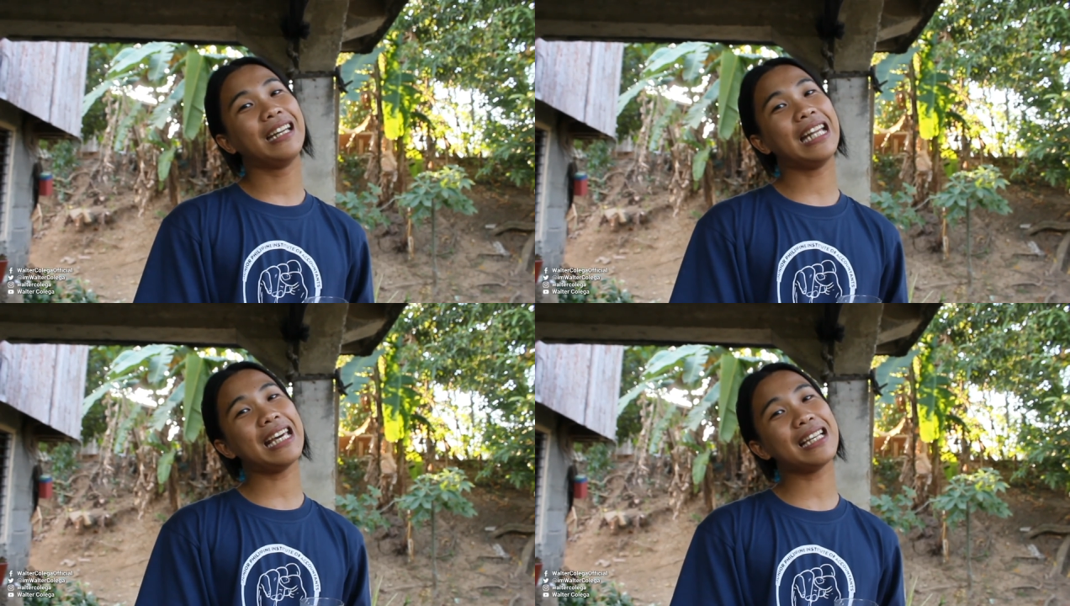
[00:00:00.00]

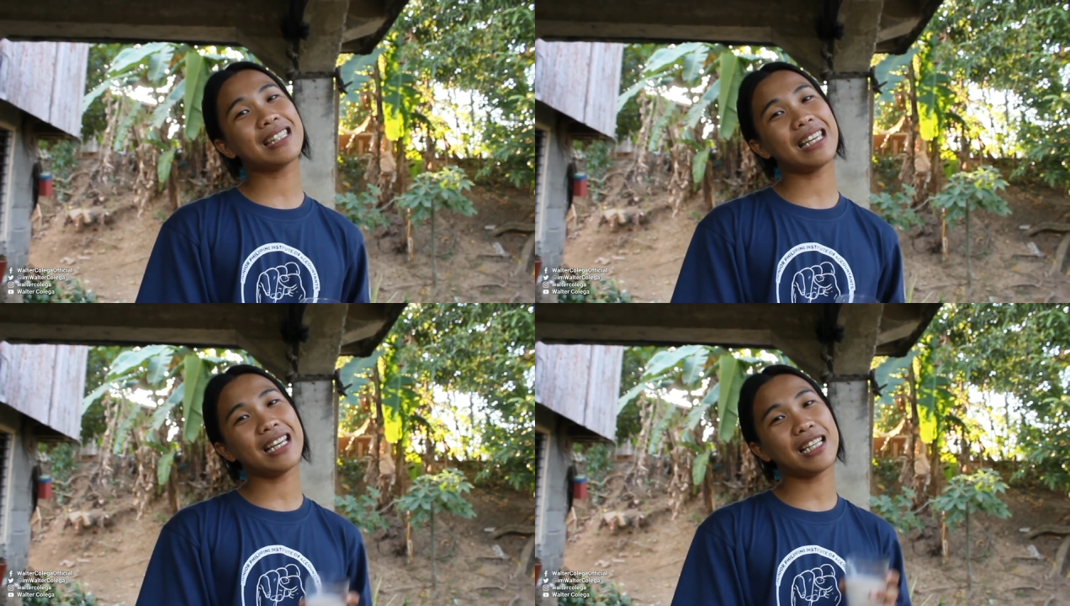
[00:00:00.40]
This
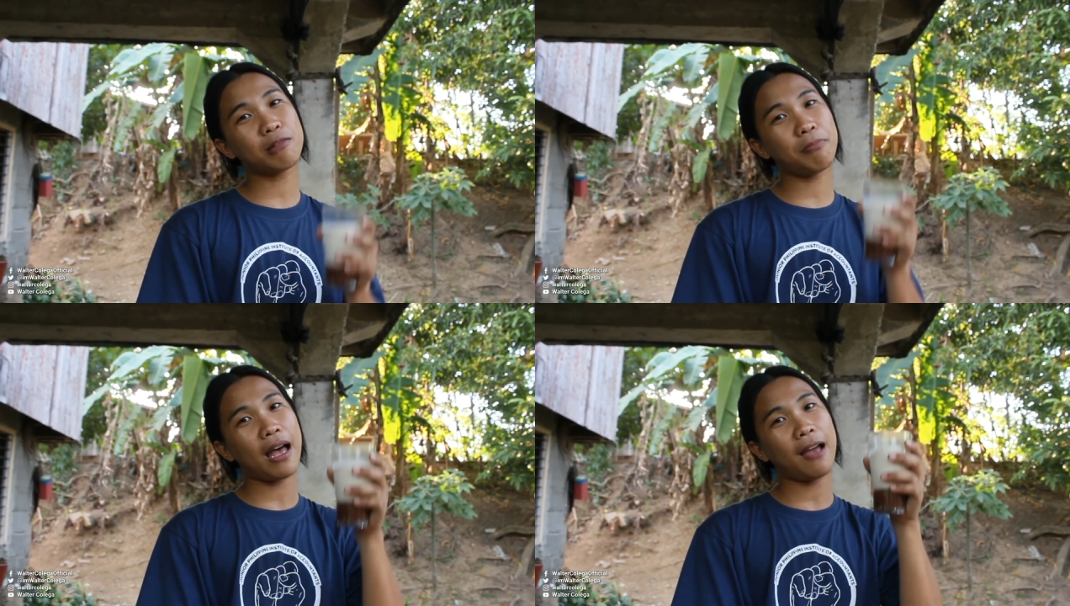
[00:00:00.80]
is
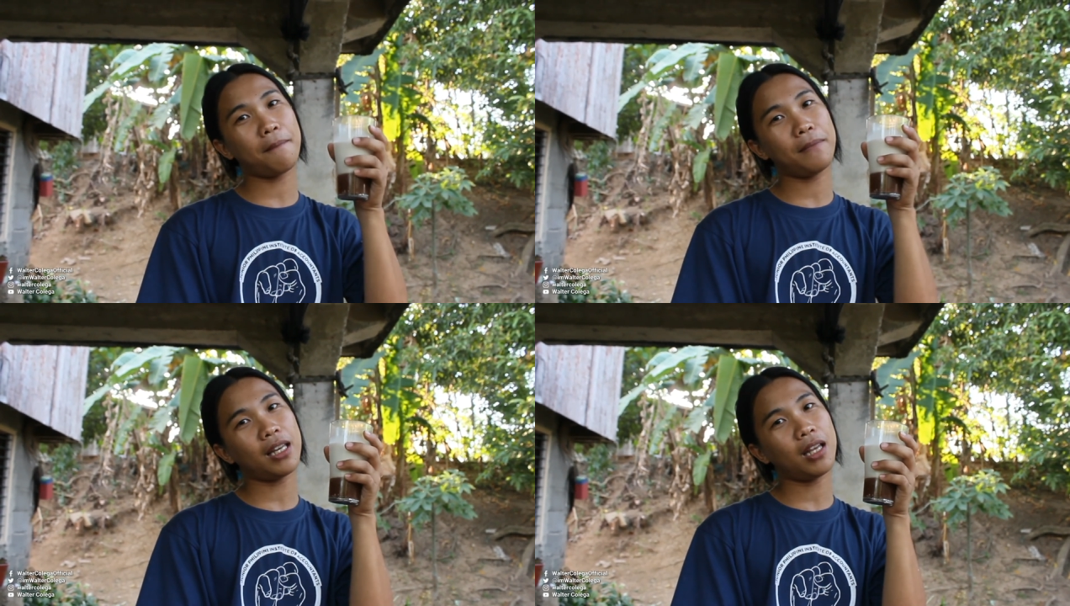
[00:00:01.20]
my
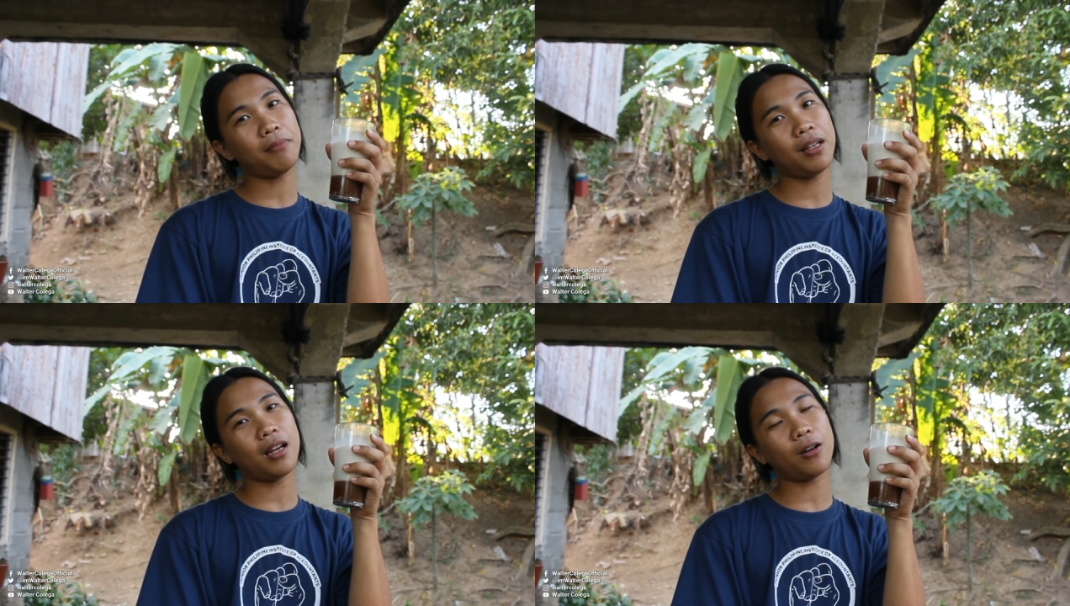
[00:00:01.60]
Mila
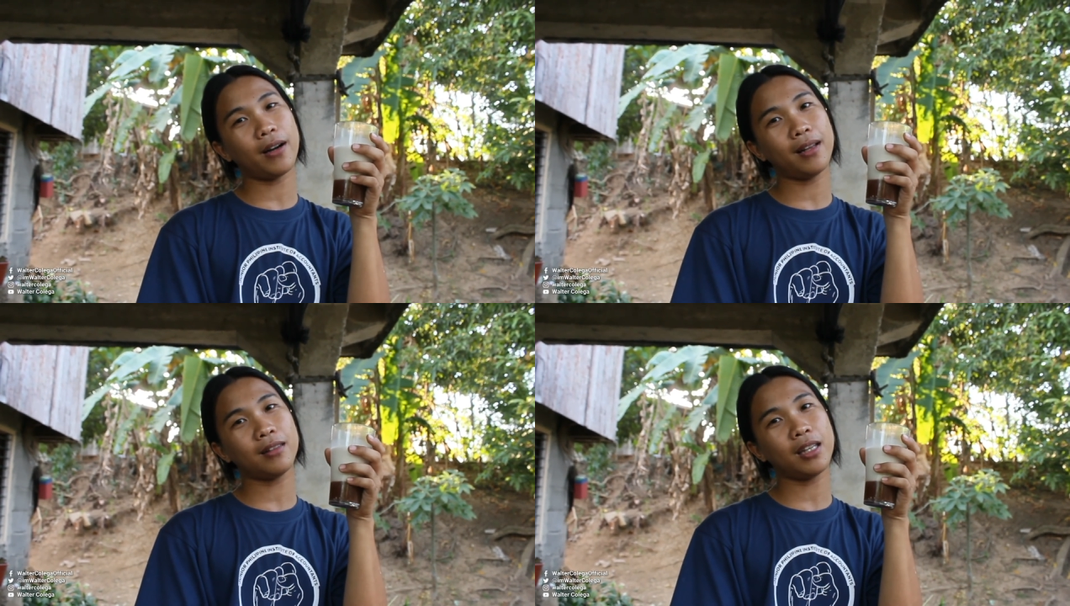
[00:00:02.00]
Mila
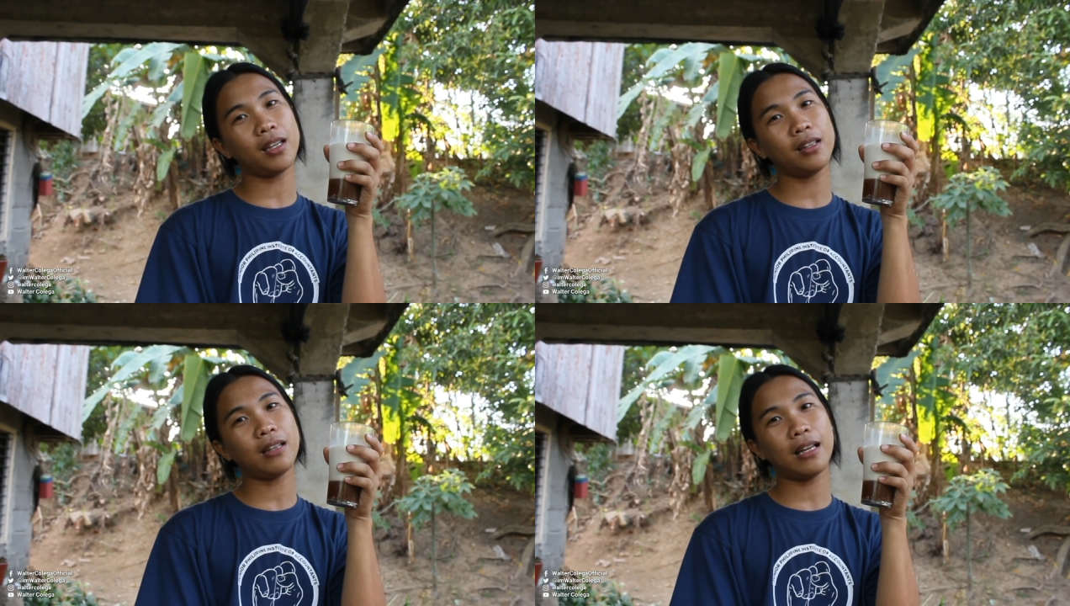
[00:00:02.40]

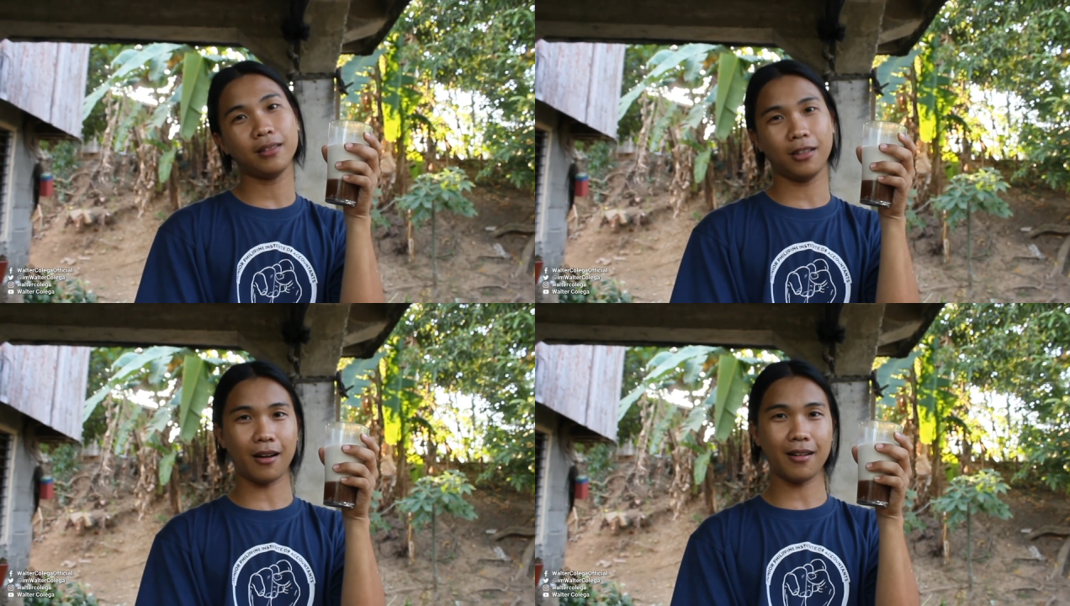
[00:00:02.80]
Quarantine
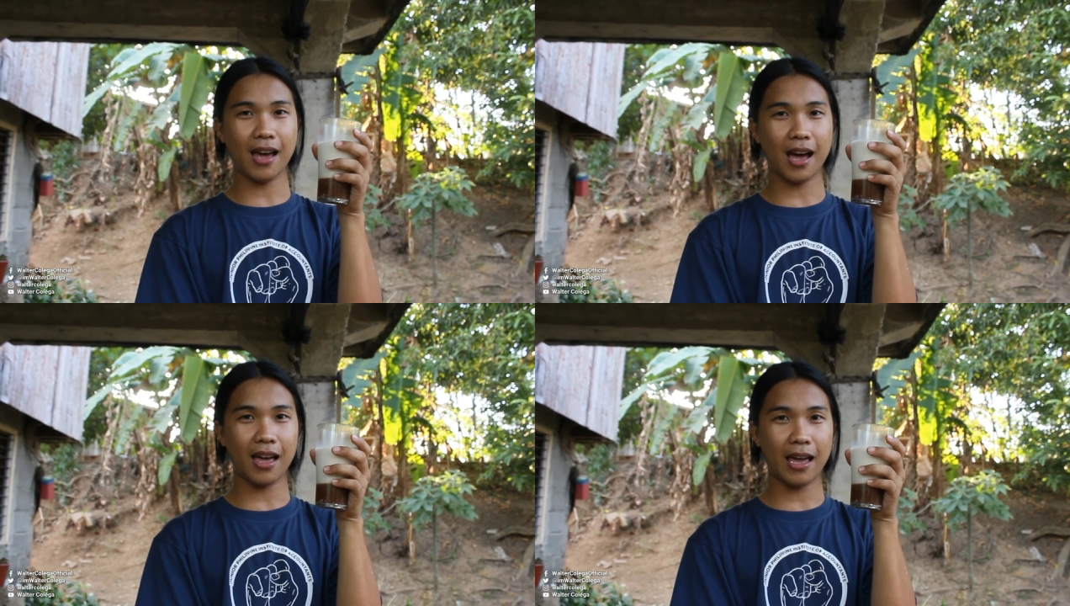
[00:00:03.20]

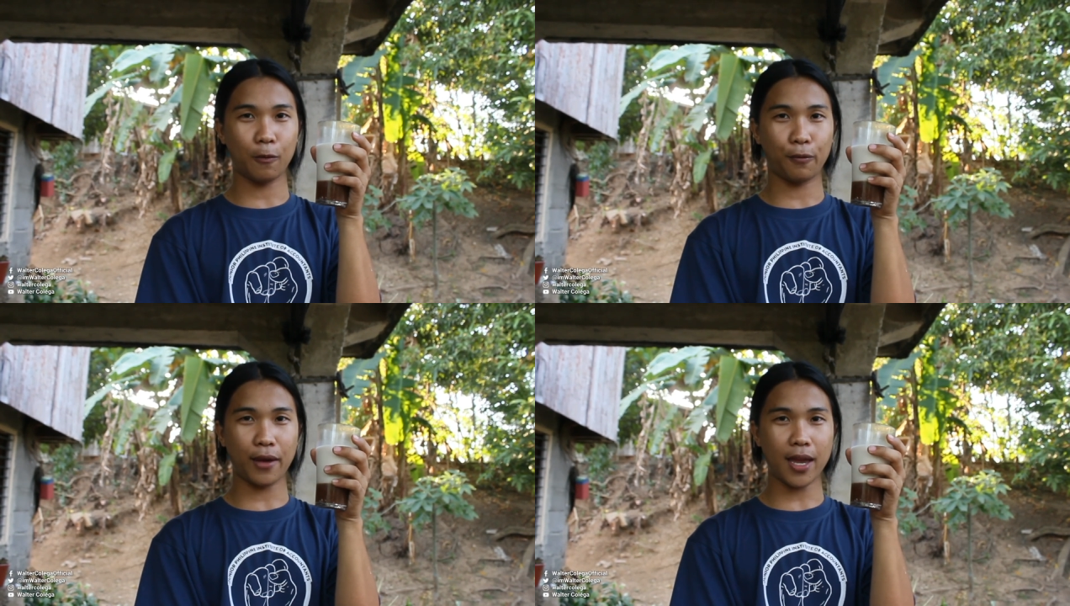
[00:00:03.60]
Dalgona
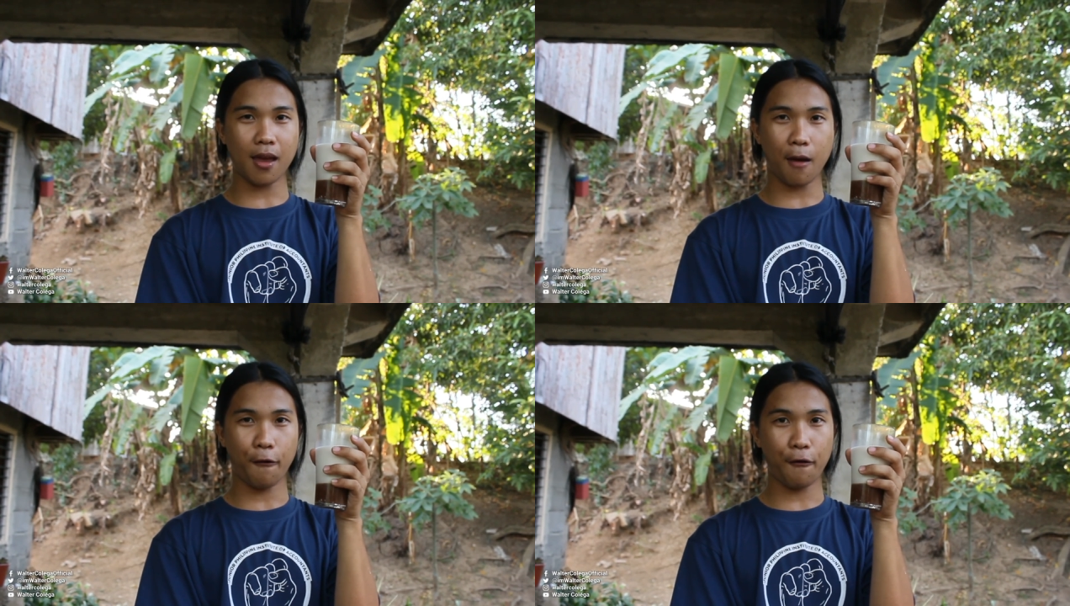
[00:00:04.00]
and
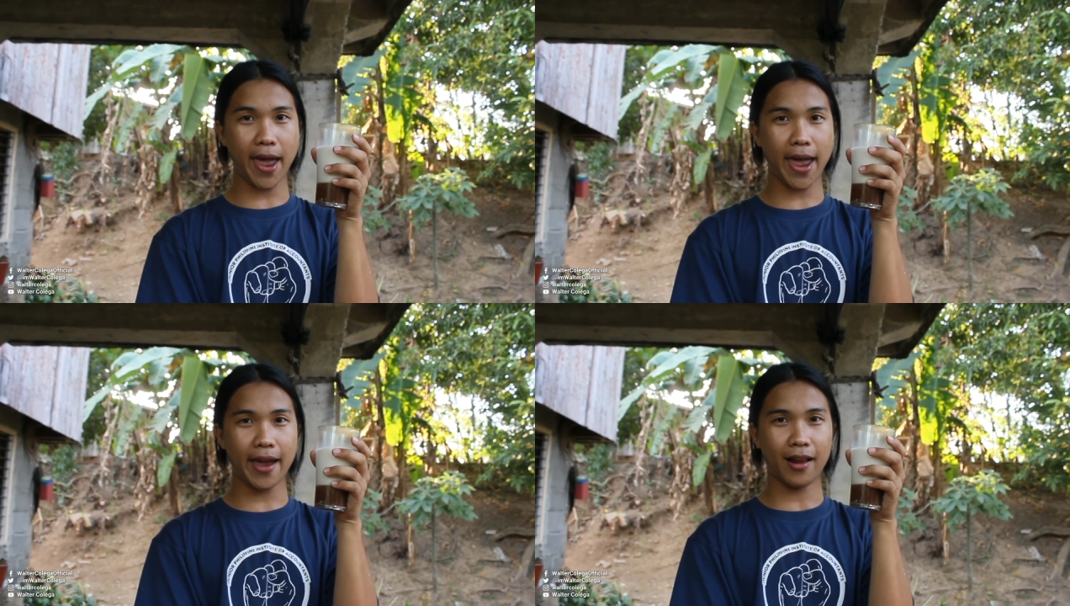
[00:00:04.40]
we
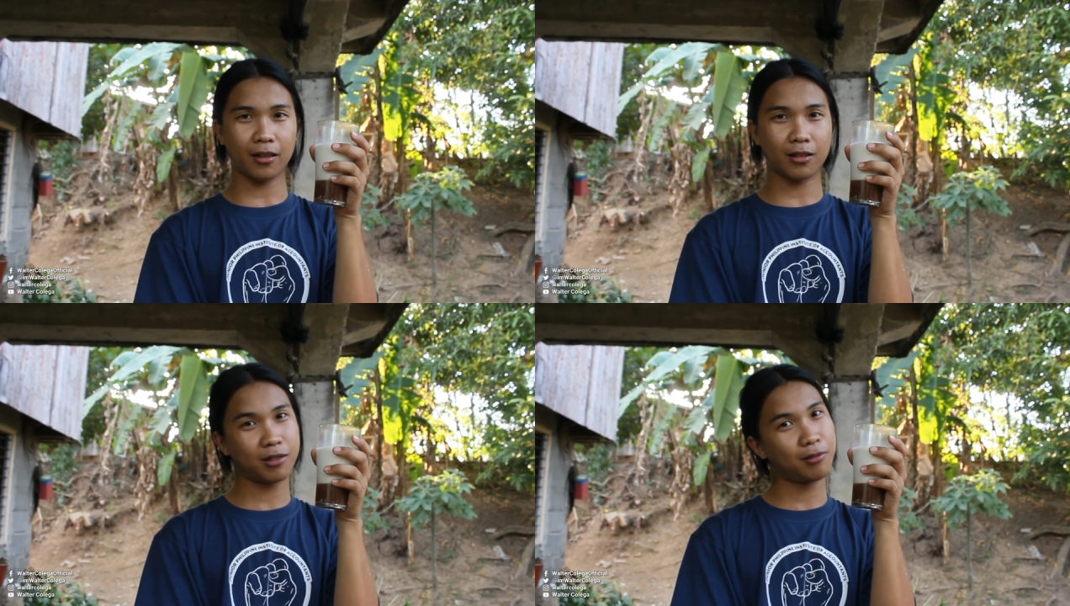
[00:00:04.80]
failed.